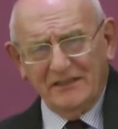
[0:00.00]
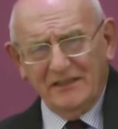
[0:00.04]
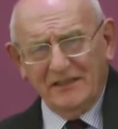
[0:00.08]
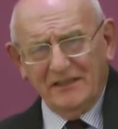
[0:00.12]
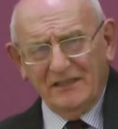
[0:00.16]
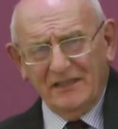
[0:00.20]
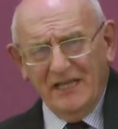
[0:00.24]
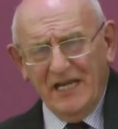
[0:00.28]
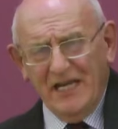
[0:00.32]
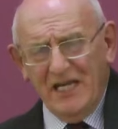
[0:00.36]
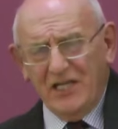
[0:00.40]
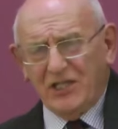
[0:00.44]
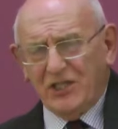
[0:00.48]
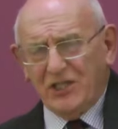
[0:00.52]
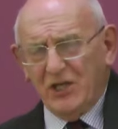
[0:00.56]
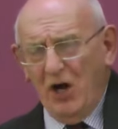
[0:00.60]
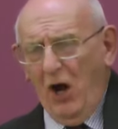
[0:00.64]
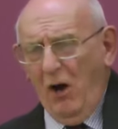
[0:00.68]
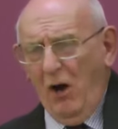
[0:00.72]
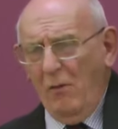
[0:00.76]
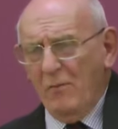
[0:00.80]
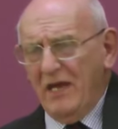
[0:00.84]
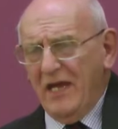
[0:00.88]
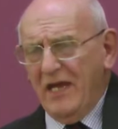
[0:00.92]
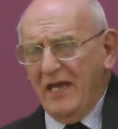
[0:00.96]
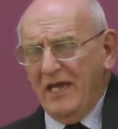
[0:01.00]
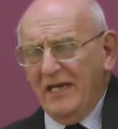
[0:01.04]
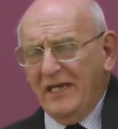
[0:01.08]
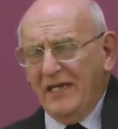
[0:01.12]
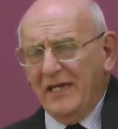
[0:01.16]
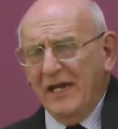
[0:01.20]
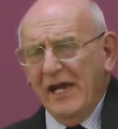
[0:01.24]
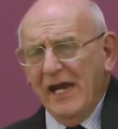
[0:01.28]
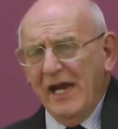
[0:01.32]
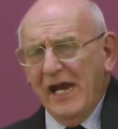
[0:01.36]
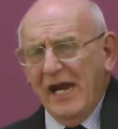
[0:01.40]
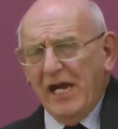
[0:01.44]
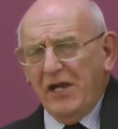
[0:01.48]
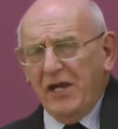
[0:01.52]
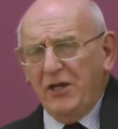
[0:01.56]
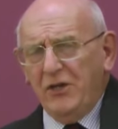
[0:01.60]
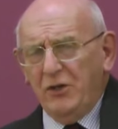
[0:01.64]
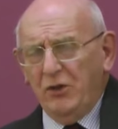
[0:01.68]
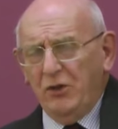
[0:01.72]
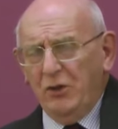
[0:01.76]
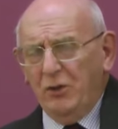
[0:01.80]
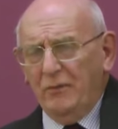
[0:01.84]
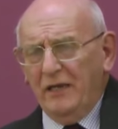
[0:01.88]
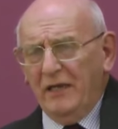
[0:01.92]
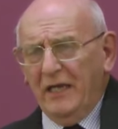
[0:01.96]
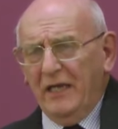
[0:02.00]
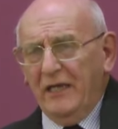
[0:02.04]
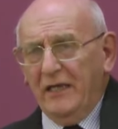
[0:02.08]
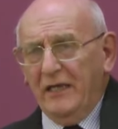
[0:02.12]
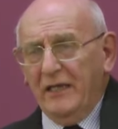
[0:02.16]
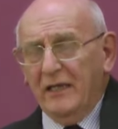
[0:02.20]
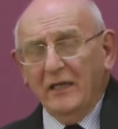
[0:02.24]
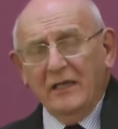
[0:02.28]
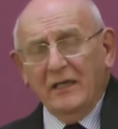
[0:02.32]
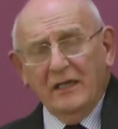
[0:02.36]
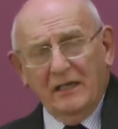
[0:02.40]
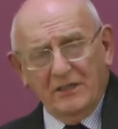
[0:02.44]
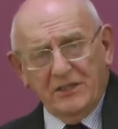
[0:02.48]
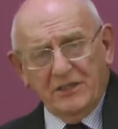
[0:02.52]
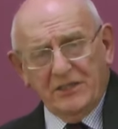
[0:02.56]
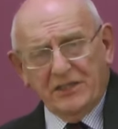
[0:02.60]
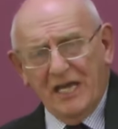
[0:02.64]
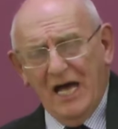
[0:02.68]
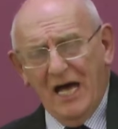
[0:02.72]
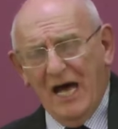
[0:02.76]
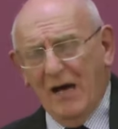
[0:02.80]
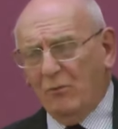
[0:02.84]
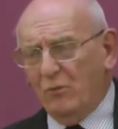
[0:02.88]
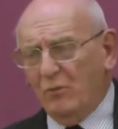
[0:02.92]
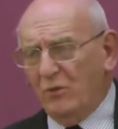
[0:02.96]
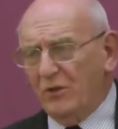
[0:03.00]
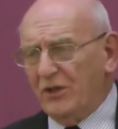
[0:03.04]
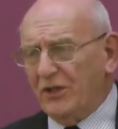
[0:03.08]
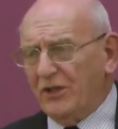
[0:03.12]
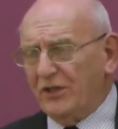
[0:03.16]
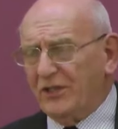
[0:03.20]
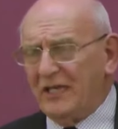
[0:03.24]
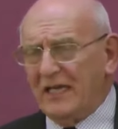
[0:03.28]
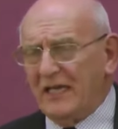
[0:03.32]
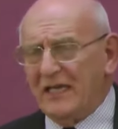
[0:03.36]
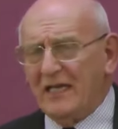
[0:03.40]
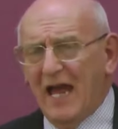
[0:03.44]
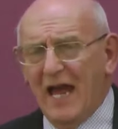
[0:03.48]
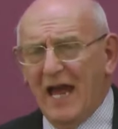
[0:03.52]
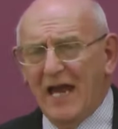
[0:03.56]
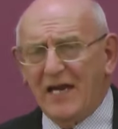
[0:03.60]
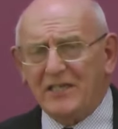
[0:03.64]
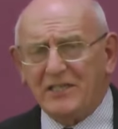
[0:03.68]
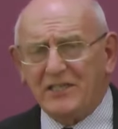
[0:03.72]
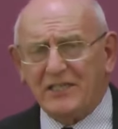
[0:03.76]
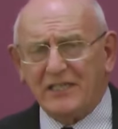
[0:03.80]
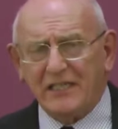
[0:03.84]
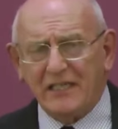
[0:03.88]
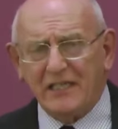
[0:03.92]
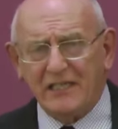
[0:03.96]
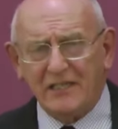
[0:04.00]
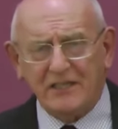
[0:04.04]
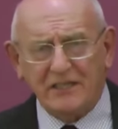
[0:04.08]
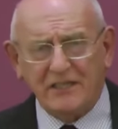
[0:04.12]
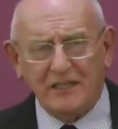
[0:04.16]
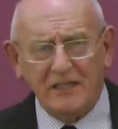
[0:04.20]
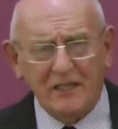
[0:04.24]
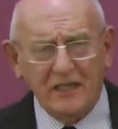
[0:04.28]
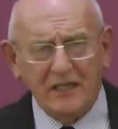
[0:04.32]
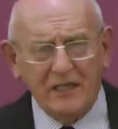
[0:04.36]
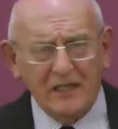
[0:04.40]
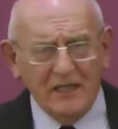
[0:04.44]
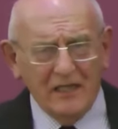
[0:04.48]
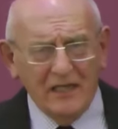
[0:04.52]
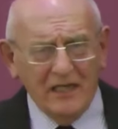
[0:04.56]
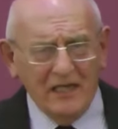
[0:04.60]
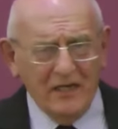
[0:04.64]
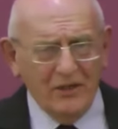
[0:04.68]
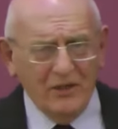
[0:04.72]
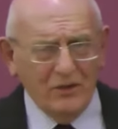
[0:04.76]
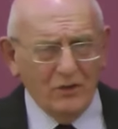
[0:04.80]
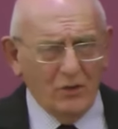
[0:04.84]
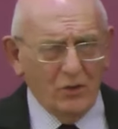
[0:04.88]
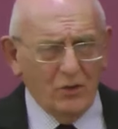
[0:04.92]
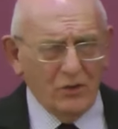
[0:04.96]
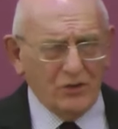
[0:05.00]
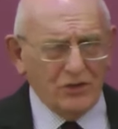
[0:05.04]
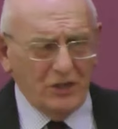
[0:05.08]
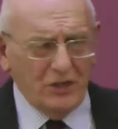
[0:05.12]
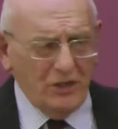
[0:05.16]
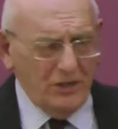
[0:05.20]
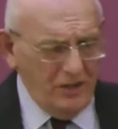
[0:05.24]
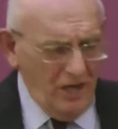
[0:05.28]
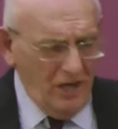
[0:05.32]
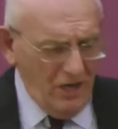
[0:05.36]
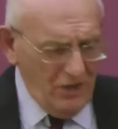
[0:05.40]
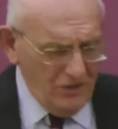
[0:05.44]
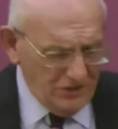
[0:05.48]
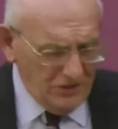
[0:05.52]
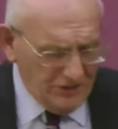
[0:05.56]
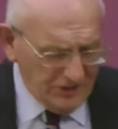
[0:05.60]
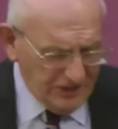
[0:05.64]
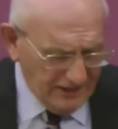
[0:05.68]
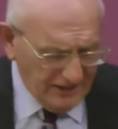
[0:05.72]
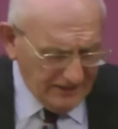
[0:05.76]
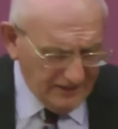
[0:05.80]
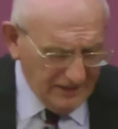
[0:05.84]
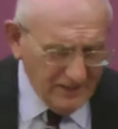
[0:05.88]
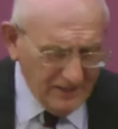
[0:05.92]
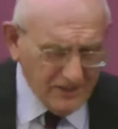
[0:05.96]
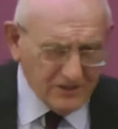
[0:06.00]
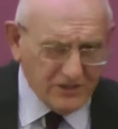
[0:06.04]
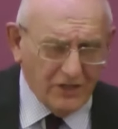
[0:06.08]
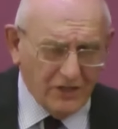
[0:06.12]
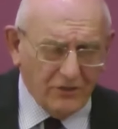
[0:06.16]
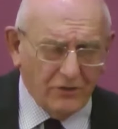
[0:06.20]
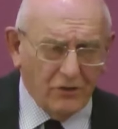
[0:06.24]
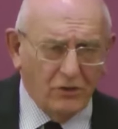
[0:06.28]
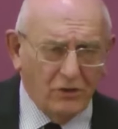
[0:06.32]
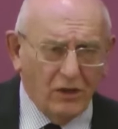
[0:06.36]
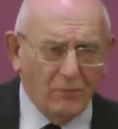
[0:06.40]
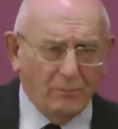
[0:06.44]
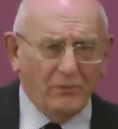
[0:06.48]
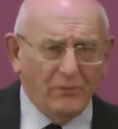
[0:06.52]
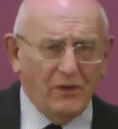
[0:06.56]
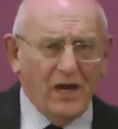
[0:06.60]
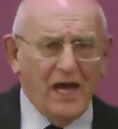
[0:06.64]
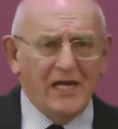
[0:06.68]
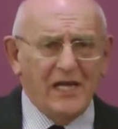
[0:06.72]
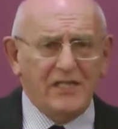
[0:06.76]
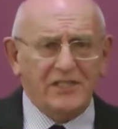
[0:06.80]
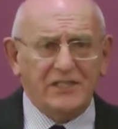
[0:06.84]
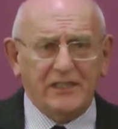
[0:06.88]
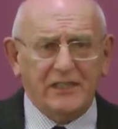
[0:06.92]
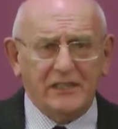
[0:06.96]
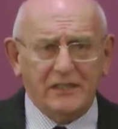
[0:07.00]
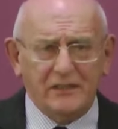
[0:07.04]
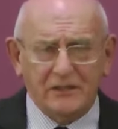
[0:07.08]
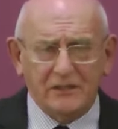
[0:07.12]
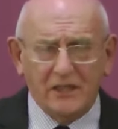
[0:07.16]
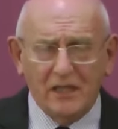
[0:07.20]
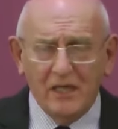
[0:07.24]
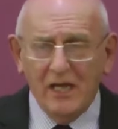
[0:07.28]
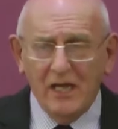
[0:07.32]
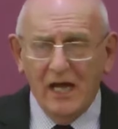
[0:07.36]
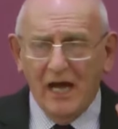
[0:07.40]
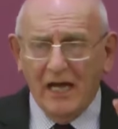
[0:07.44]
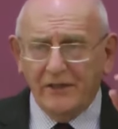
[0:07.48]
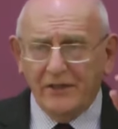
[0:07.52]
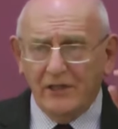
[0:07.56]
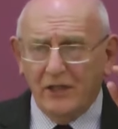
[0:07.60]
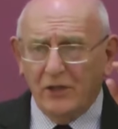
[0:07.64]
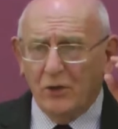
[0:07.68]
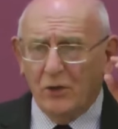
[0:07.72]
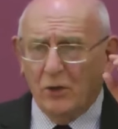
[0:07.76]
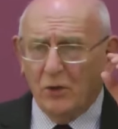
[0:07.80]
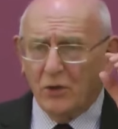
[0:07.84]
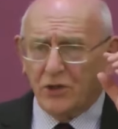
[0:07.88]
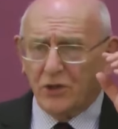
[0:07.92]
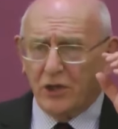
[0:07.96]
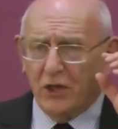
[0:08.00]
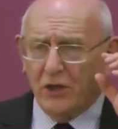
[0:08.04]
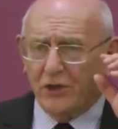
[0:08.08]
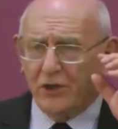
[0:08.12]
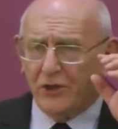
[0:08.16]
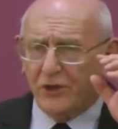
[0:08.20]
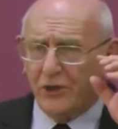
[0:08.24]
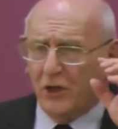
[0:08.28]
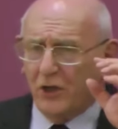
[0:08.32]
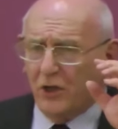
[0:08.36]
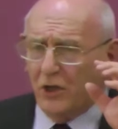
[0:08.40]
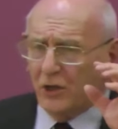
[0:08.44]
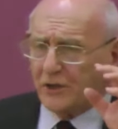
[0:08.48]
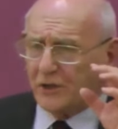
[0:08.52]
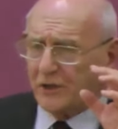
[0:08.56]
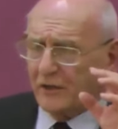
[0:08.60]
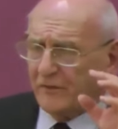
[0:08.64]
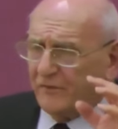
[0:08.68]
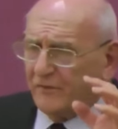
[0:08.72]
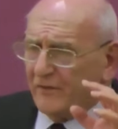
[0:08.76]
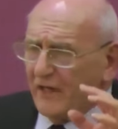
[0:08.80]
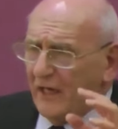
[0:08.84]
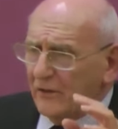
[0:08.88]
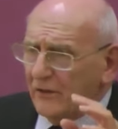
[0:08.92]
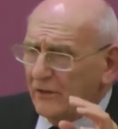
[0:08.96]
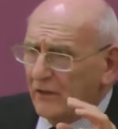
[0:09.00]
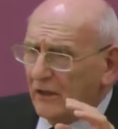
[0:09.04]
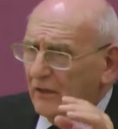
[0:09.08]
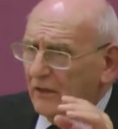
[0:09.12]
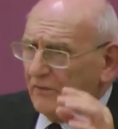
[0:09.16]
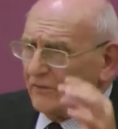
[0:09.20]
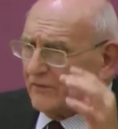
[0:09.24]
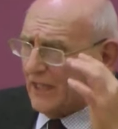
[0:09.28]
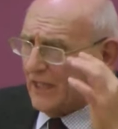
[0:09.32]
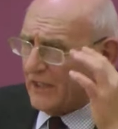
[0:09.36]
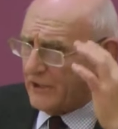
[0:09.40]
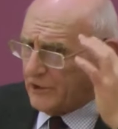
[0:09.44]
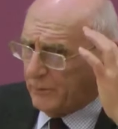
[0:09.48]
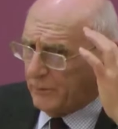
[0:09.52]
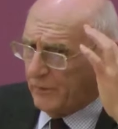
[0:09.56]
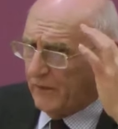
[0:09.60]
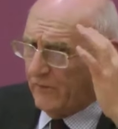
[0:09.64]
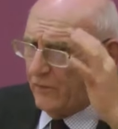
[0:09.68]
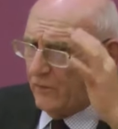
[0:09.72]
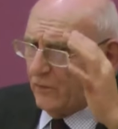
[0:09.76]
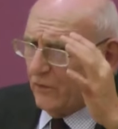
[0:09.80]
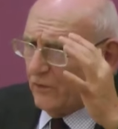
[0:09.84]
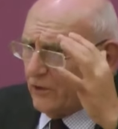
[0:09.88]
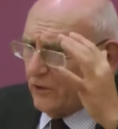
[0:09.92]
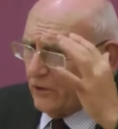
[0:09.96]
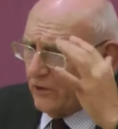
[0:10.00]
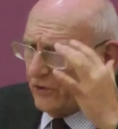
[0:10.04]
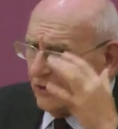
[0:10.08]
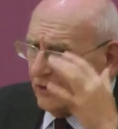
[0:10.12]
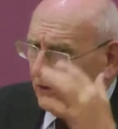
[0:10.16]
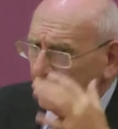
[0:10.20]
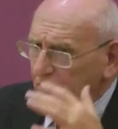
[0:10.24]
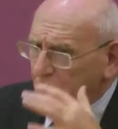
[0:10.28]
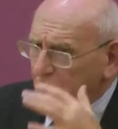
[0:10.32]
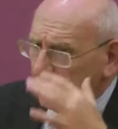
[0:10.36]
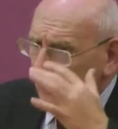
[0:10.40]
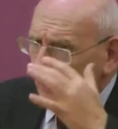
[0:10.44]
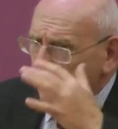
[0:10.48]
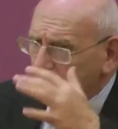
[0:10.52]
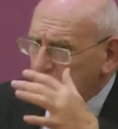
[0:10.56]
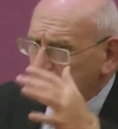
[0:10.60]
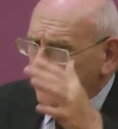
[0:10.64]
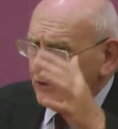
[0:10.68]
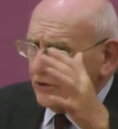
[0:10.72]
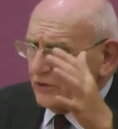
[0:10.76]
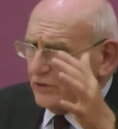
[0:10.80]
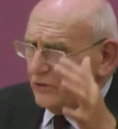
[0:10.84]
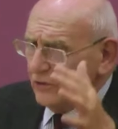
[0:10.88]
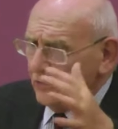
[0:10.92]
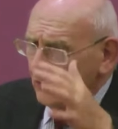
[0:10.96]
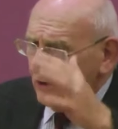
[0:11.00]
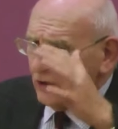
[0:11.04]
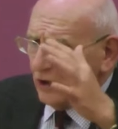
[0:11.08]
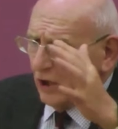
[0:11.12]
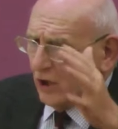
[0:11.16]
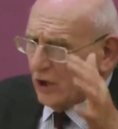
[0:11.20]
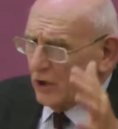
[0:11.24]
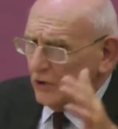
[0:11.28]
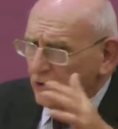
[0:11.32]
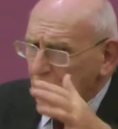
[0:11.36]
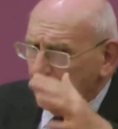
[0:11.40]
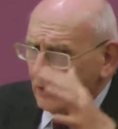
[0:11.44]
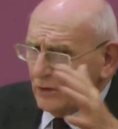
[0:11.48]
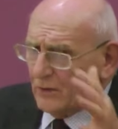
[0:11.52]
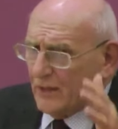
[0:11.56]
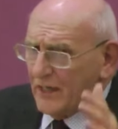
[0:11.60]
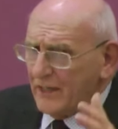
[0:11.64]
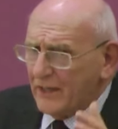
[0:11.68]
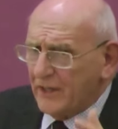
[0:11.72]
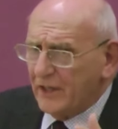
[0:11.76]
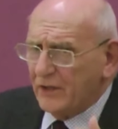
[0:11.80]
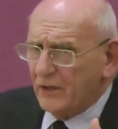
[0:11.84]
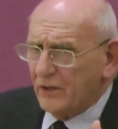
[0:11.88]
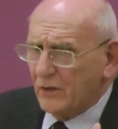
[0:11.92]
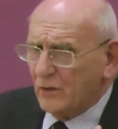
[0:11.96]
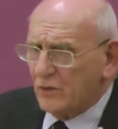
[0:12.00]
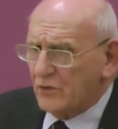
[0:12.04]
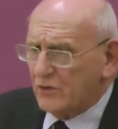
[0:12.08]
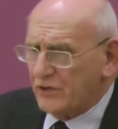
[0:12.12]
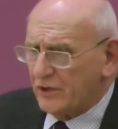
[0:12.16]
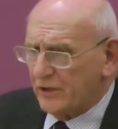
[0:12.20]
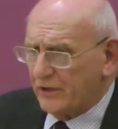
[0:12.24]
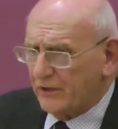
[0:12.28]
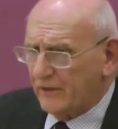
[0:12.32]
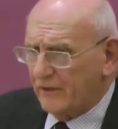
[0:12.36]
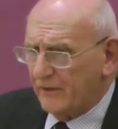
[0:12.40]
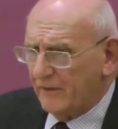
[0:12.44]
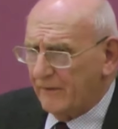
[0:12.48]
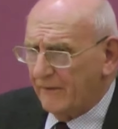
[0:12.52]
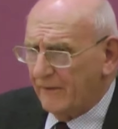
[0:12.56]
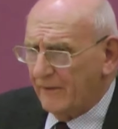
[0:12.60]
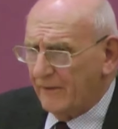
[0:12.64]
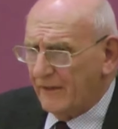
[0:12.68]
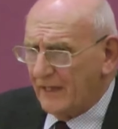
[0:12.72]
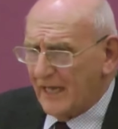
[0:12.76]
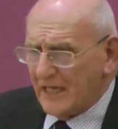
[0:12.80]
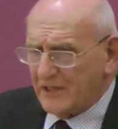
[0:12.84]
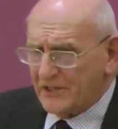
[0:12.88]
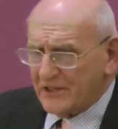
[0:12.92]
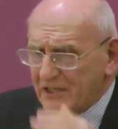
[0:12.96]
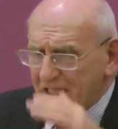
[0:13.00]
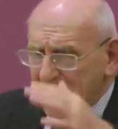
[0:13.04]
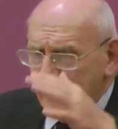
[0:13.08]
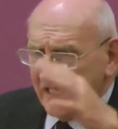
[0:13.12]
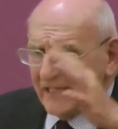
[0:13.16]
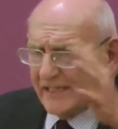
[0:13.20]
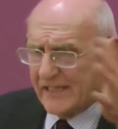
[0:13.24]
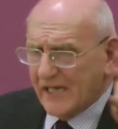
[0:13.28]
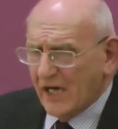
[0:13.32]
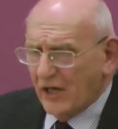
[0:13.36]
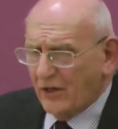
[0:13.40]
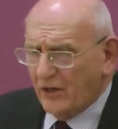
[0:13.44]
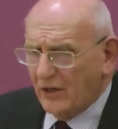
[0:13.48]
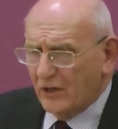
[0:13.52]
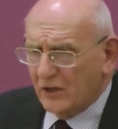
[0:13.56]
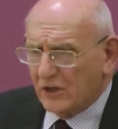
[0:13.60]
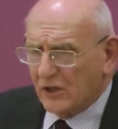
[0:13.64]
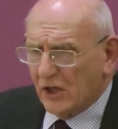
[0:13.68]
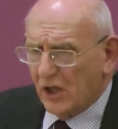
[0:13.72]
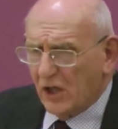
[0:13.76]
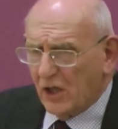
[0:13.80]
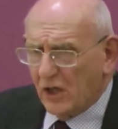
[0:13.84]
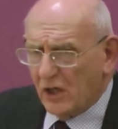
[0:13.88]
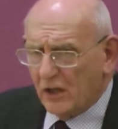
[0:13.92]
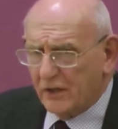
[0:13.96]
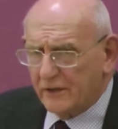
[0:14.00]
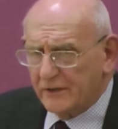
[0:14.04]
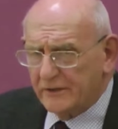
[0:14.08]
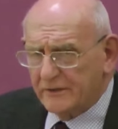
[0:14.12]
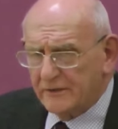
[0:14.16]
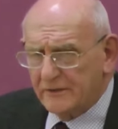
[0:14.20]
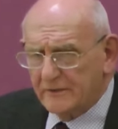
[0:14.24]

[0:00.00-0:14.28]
he saw me, he knew me. And Psalm 139 says, he knows down sittings and our uprisings, and he knows our thought afar off. That's before the thought comes to you. God already knows it. That's the eternal God